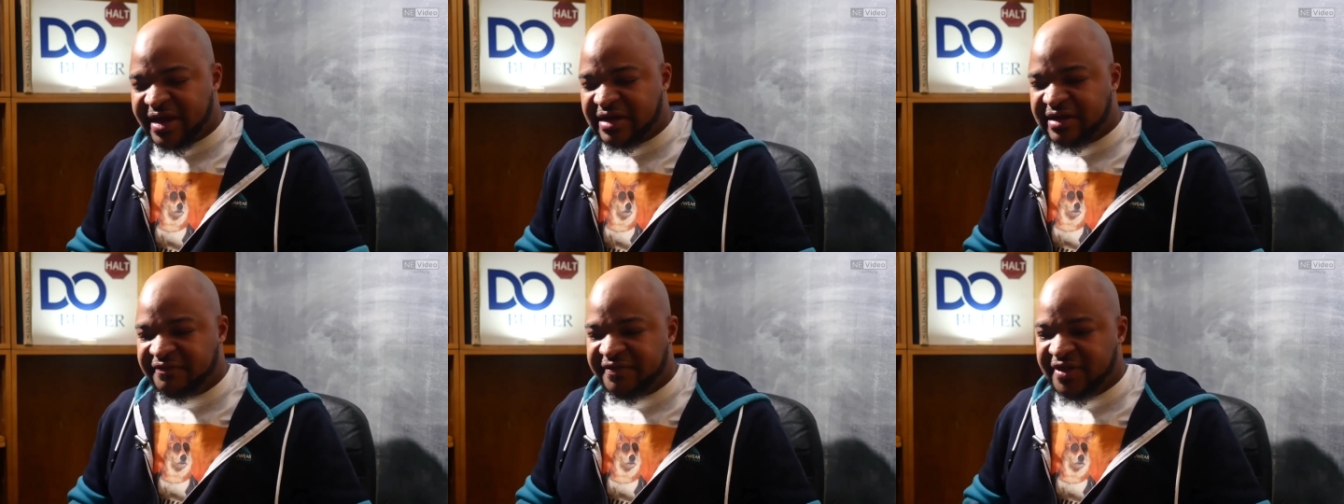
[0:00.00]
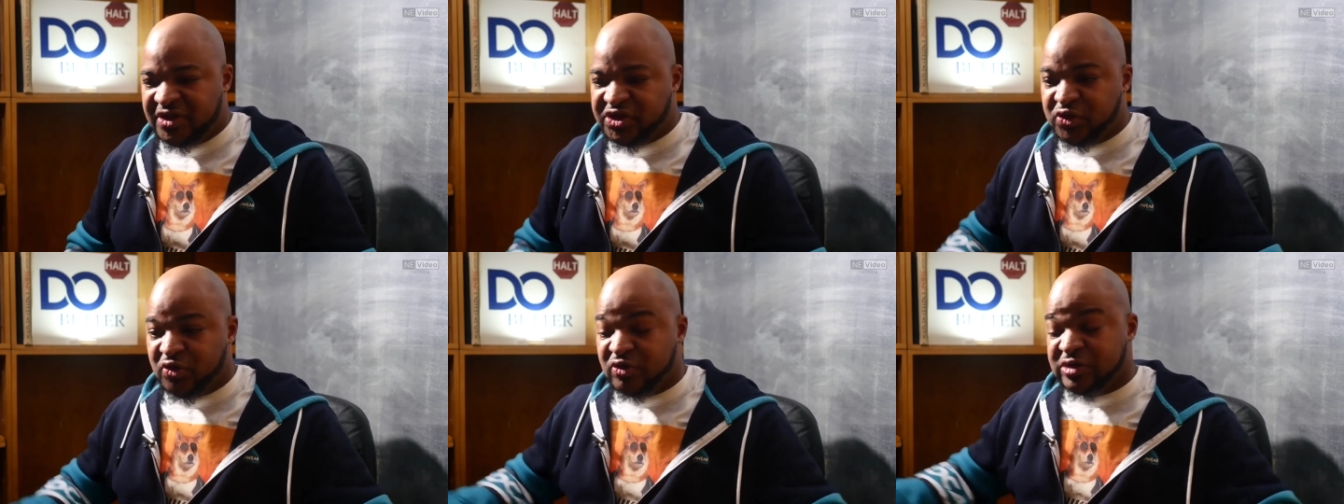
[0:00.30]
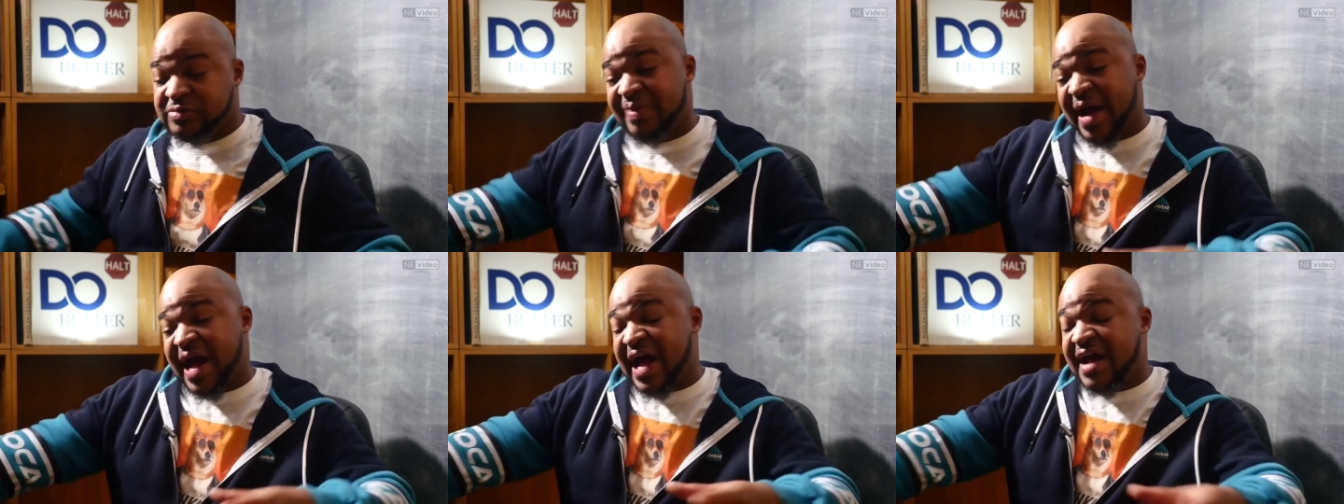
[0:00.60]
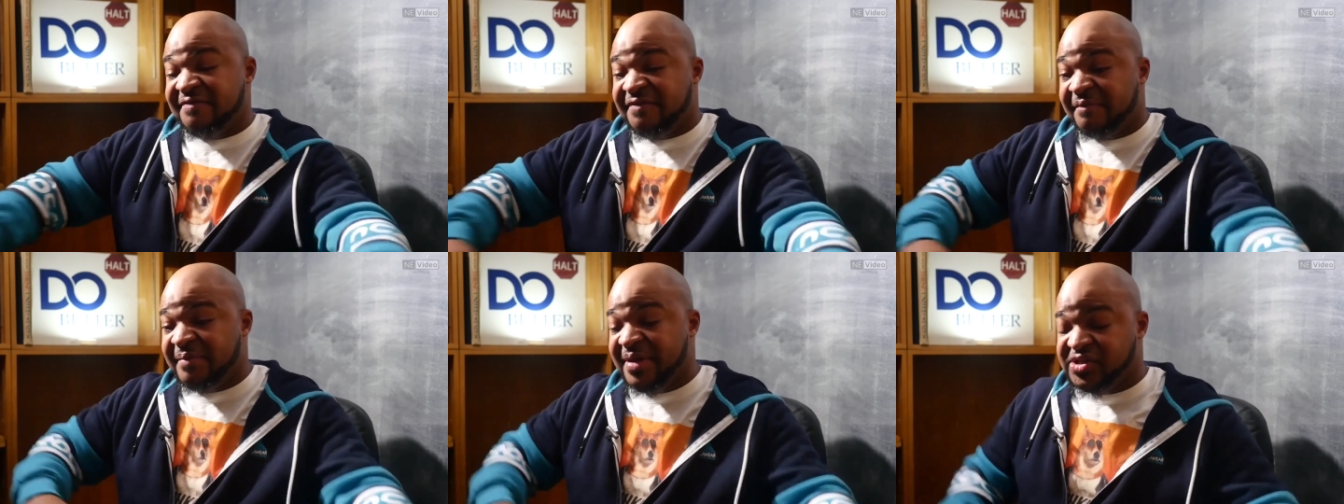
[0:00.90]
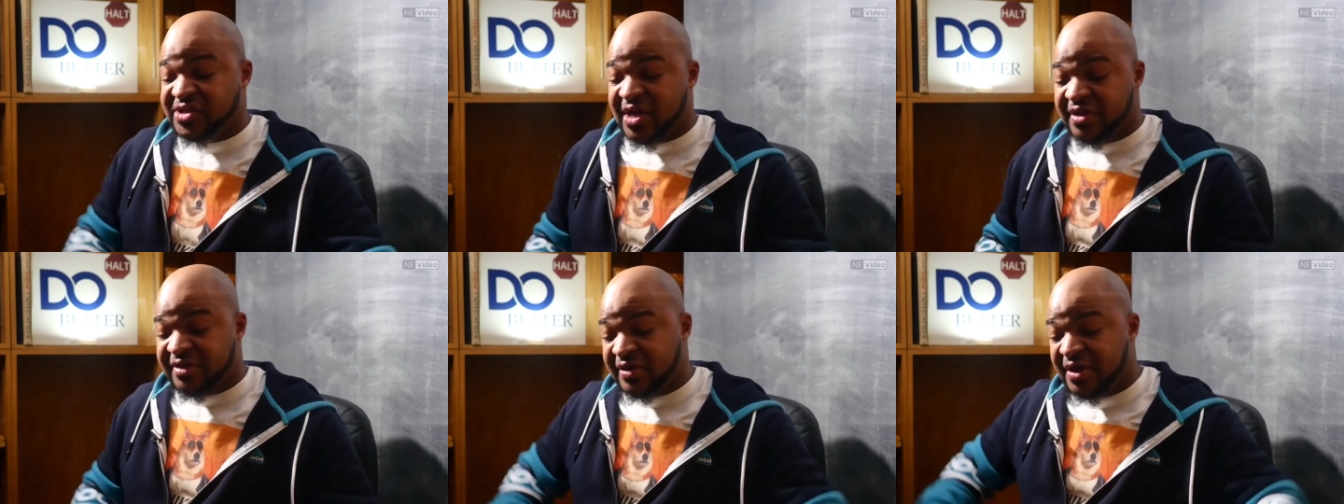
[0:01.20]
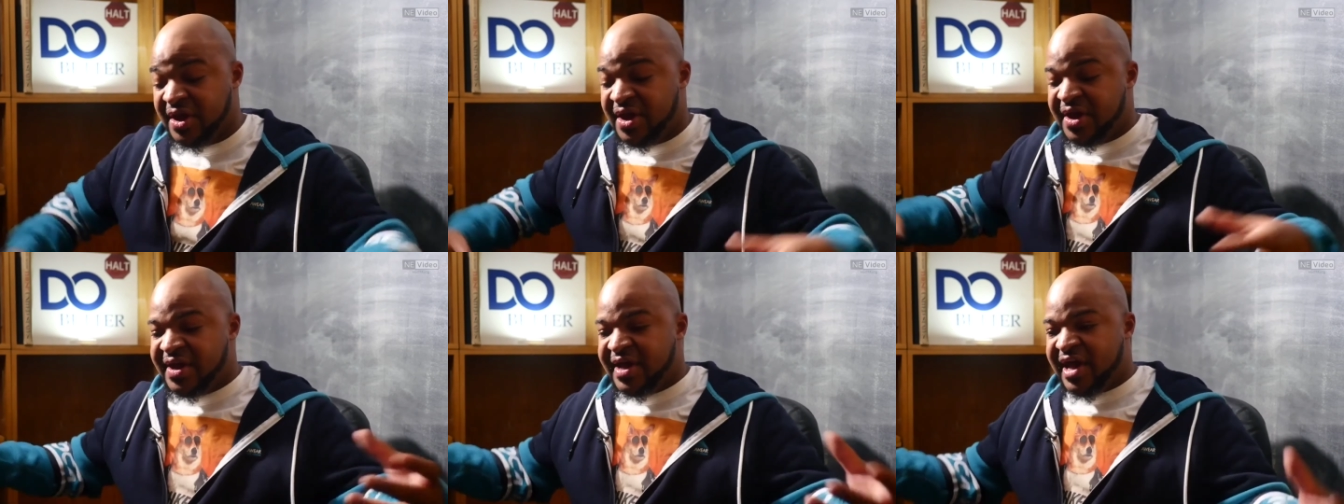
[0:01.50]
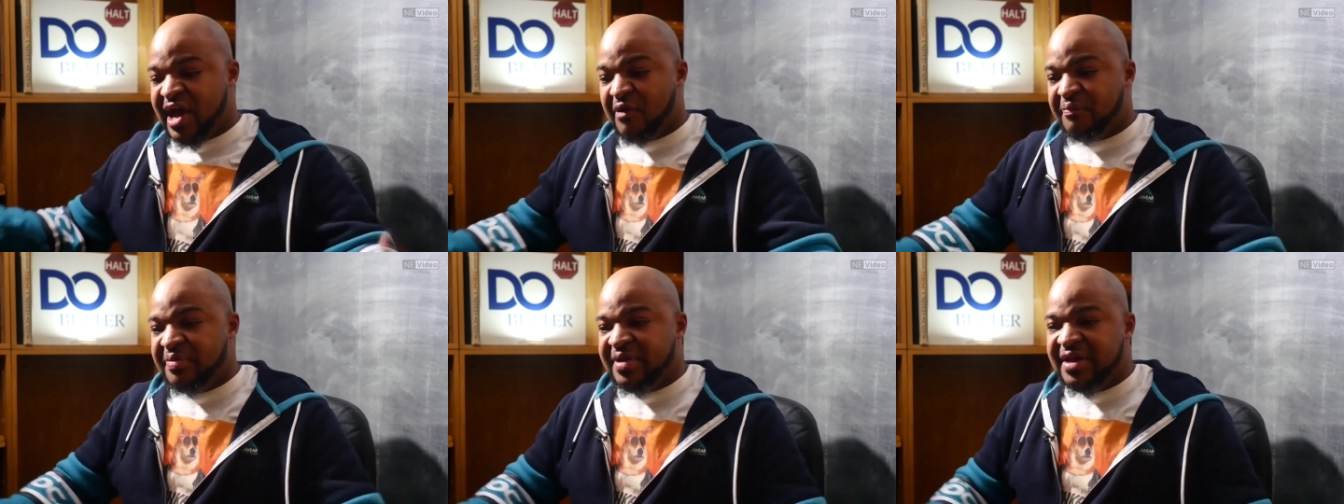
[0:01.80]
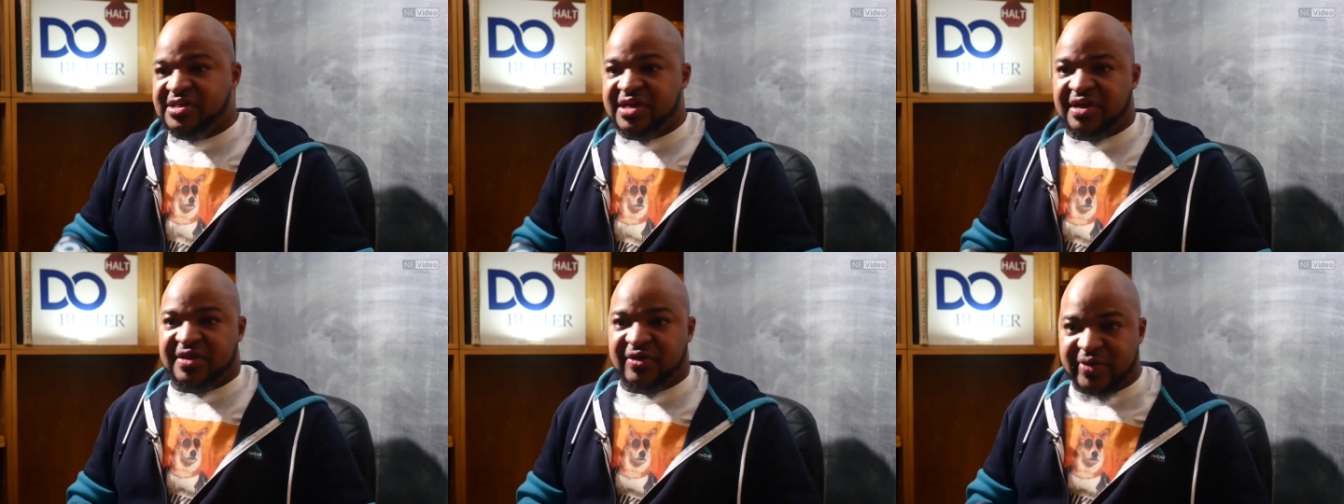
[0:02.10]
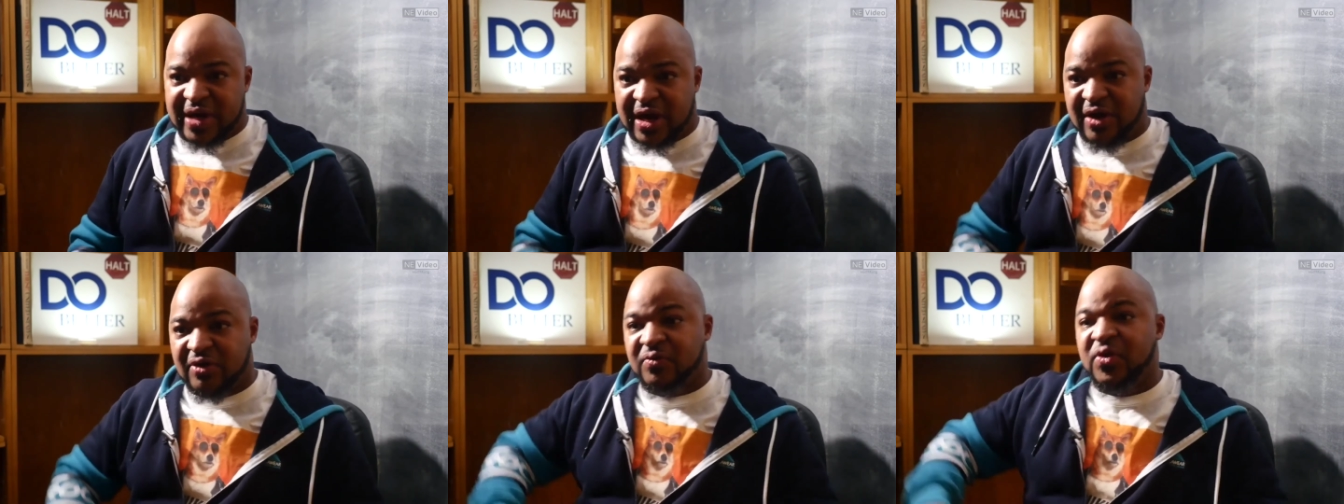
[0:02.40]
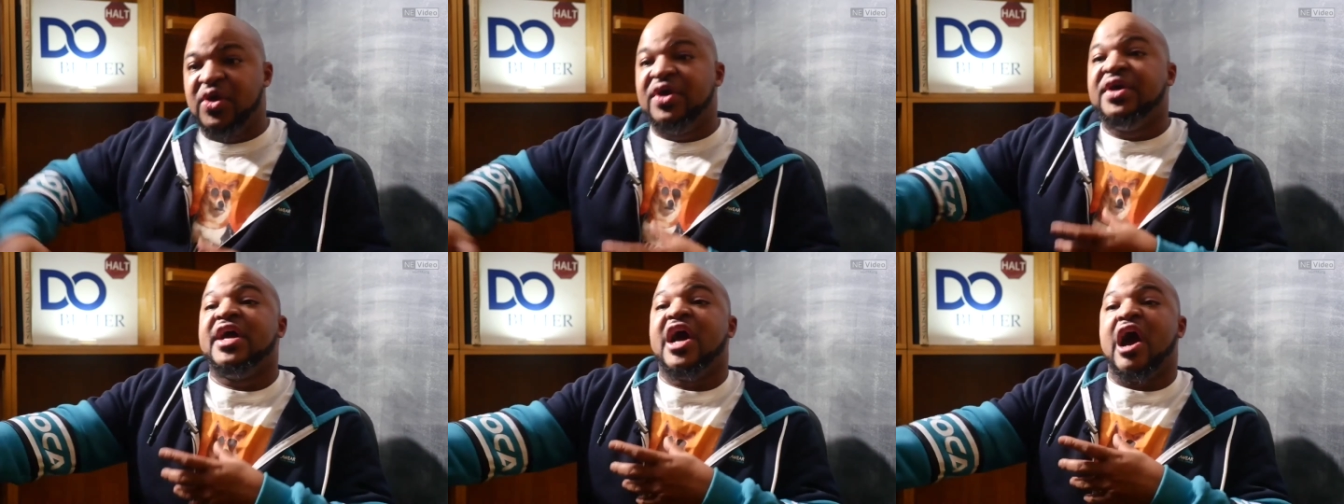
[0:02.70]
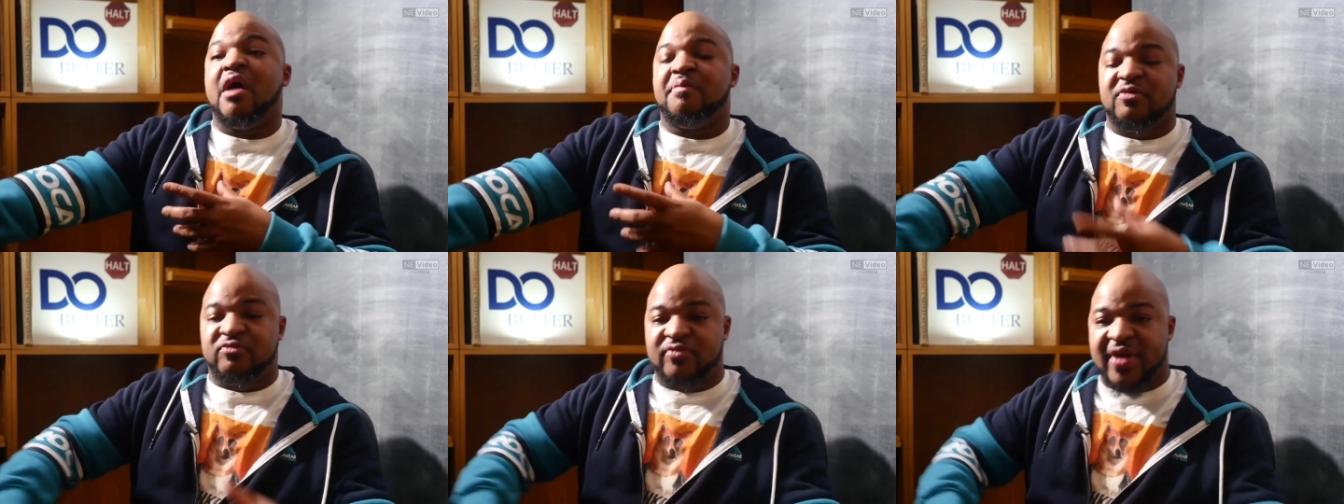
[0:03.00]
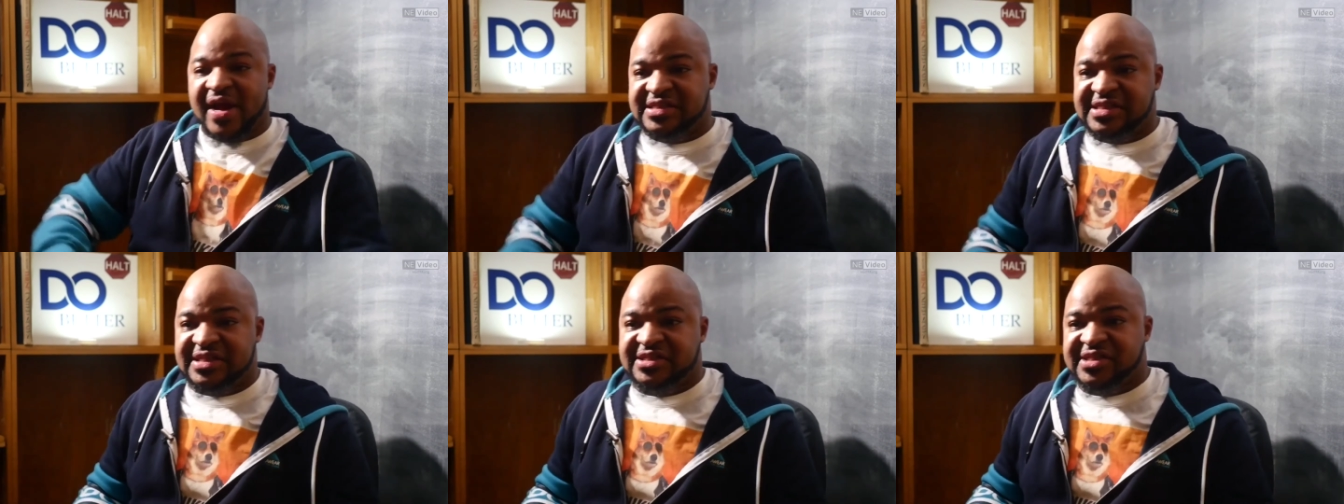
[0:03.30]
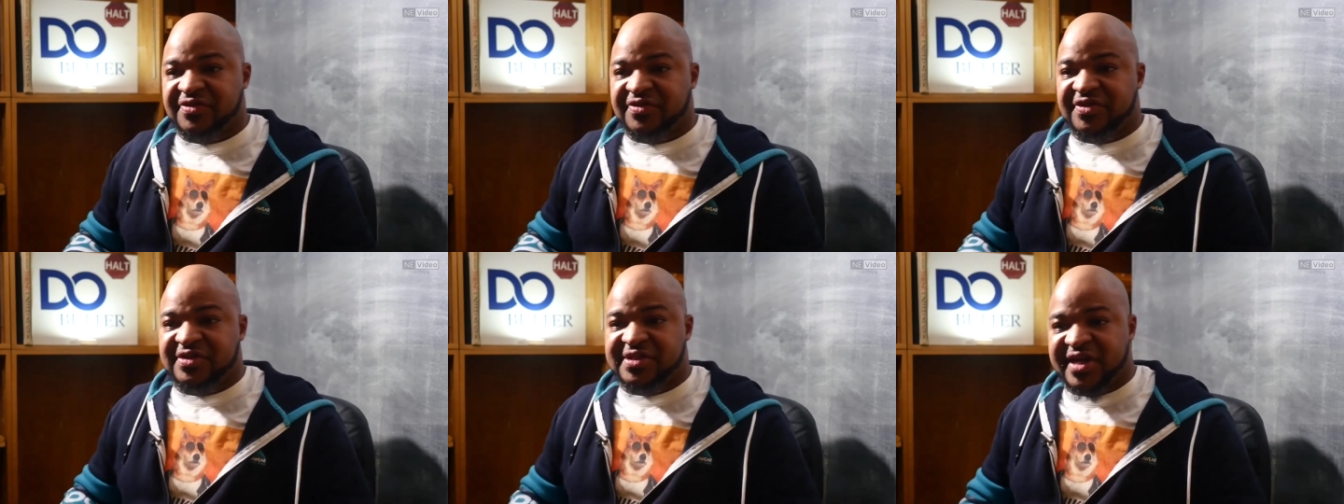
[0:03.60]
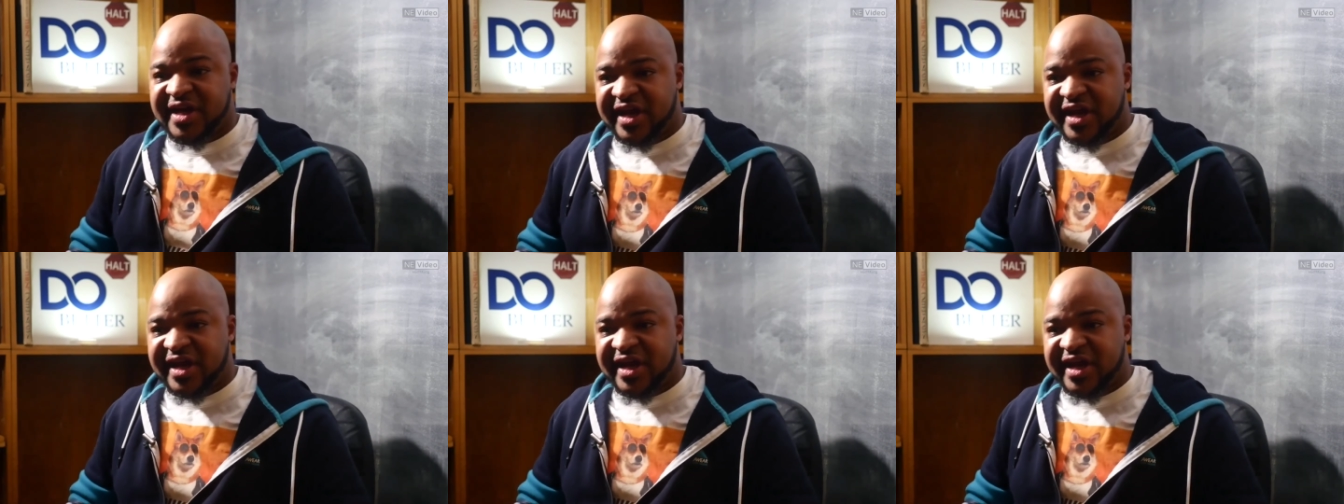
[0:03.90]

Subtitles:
individuals buying from each other, helping each other out, helping raise each other's